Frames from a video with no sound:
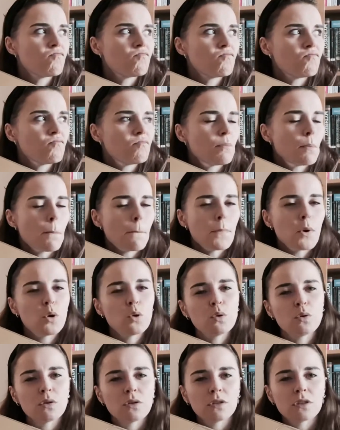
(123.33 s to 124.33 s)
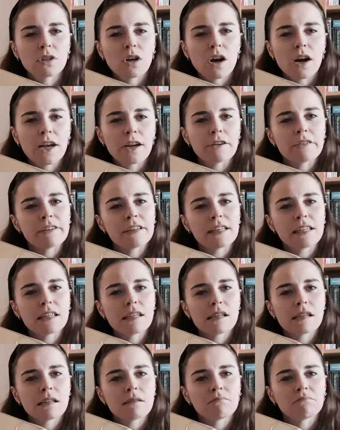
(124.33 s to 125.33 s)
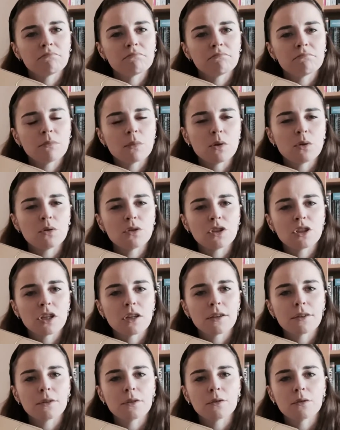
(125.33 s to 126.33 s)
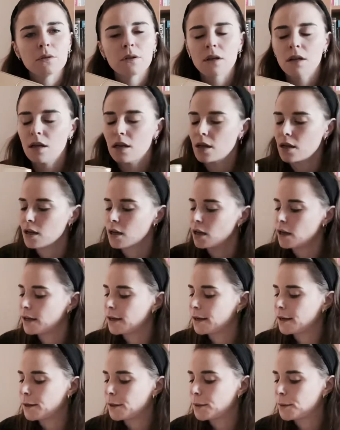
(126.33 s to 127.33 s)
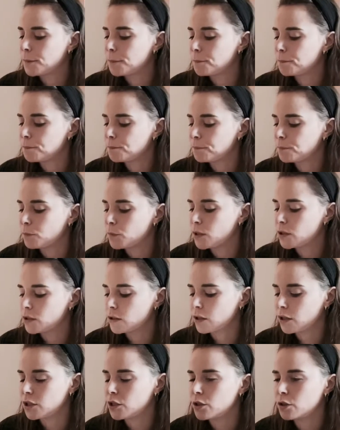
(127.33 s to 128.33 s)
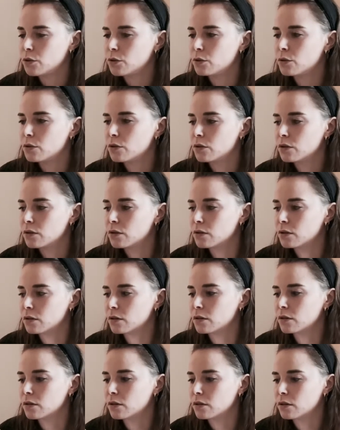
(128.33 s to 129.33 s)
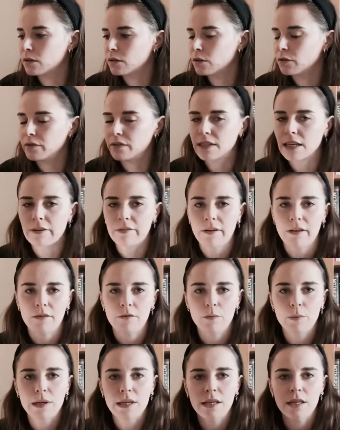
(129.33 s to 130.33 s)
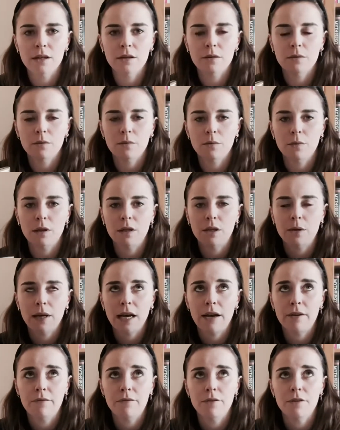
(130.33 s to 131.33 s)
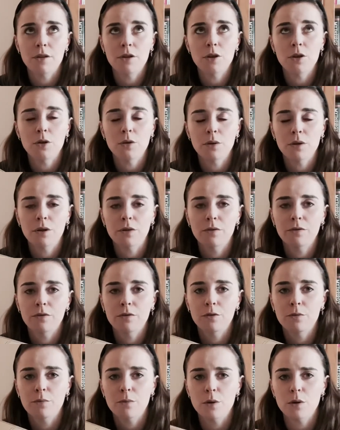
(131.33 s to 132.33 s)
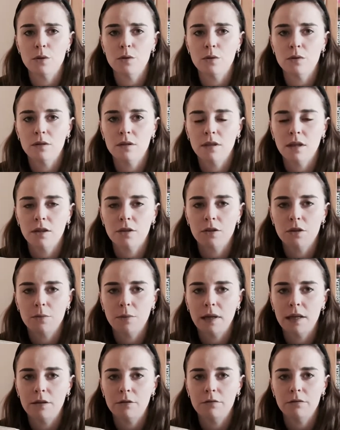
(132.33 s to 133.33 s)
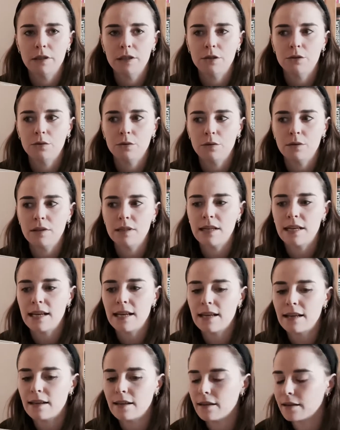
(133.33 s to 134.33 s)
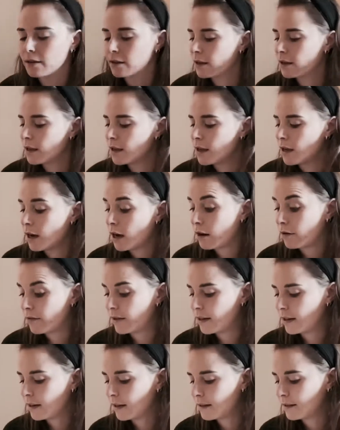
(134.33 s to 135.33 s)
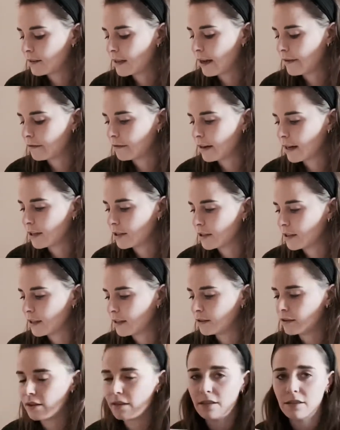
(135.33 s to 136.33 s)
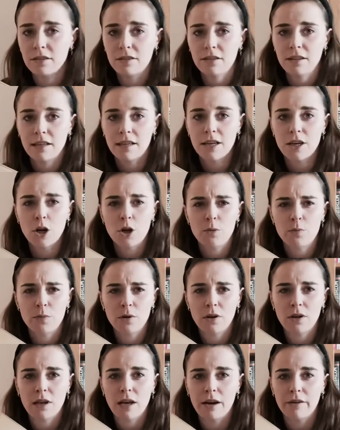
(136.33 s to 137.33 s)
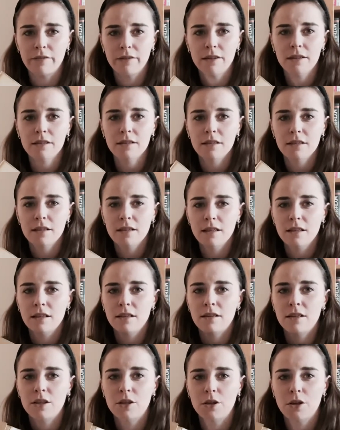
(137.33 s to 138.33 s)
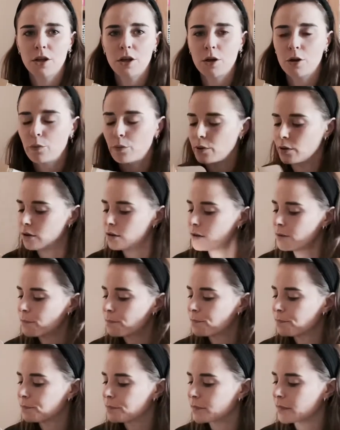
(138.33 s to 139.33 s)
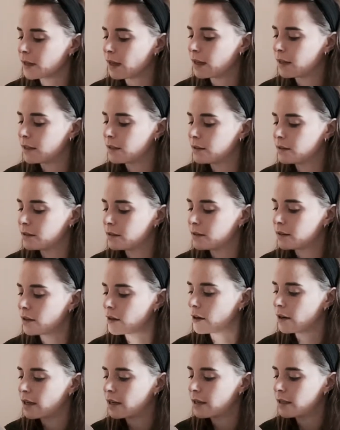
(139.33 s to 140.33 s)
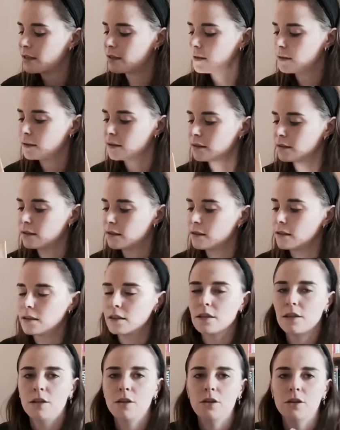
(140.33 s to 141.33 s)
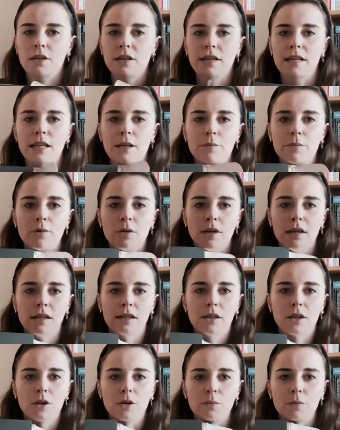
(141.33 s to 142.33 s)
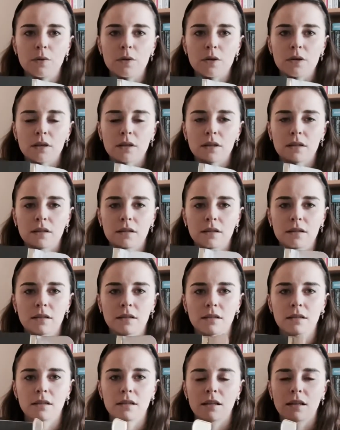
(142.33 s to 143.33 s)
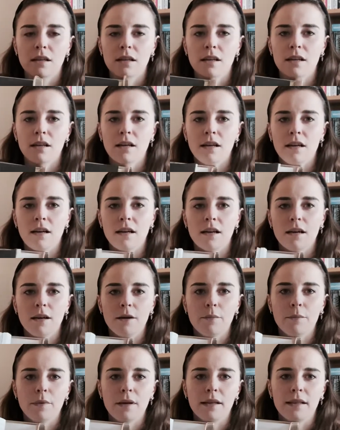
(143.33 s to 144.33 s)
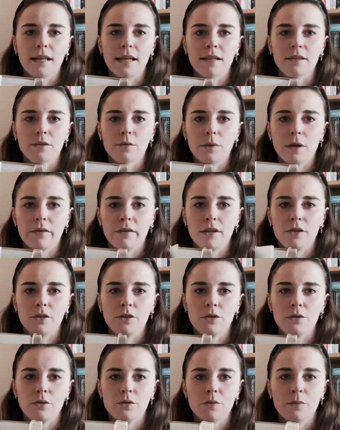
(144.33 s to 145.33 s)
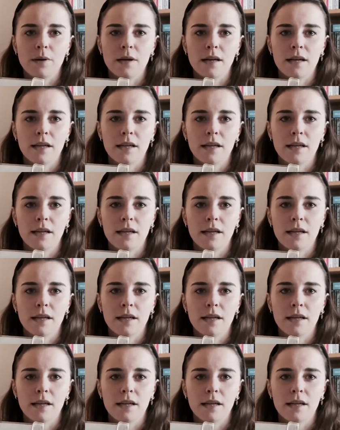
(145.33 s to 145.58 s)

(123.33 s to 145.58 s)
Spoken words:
moon diary, moon journal, which I use obviously every other week when you have the new and the full moons. I do my little rituals in here. I really like this cover actually. So this is just like a notebook cover that you can open, and inside you can keep your little notebook. And that's where I do all my